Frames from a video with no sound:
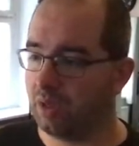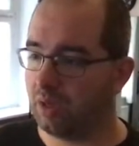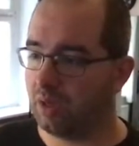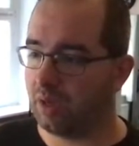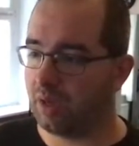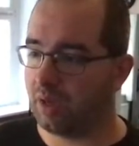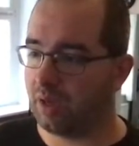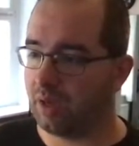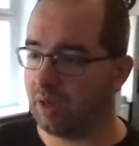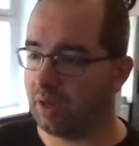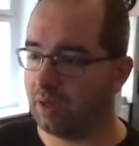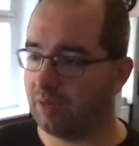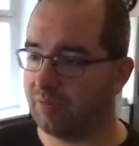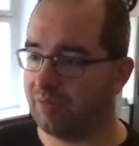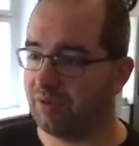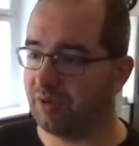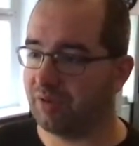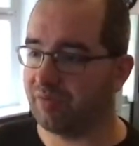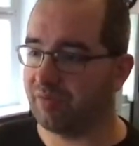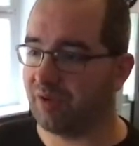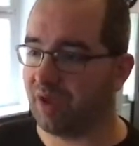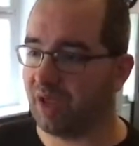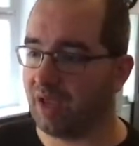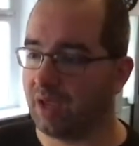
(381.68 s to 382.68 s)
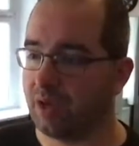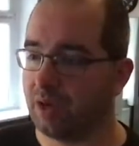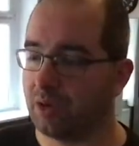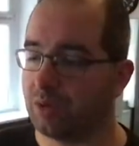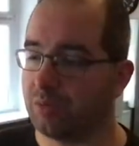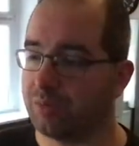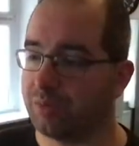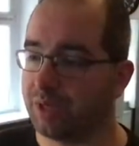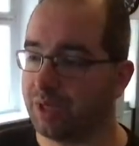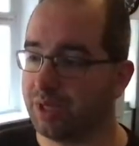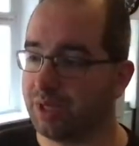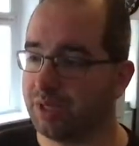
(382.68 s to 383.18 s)
And if you have A or
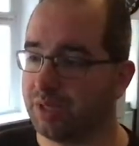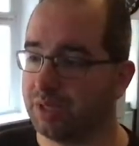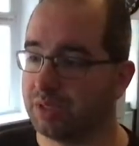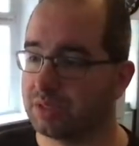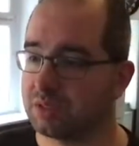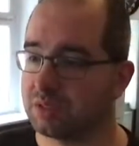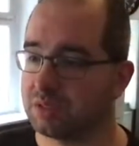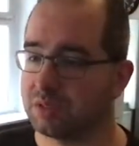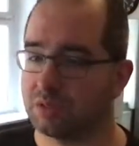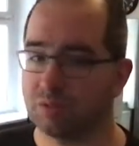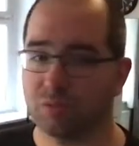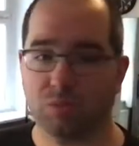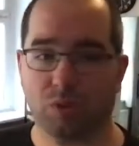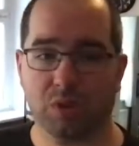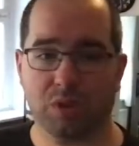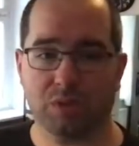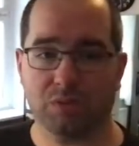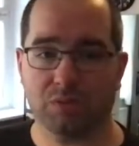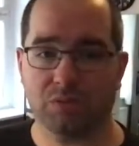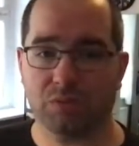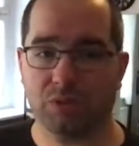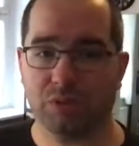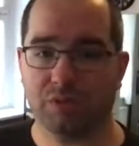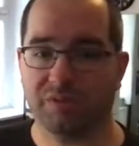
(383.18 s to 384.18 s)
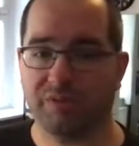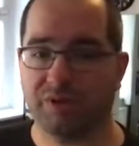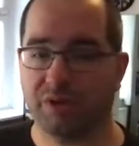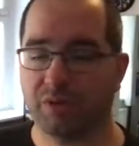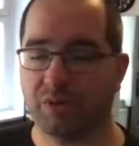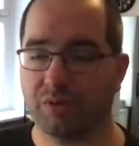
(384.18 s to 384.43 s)
B, this is a one one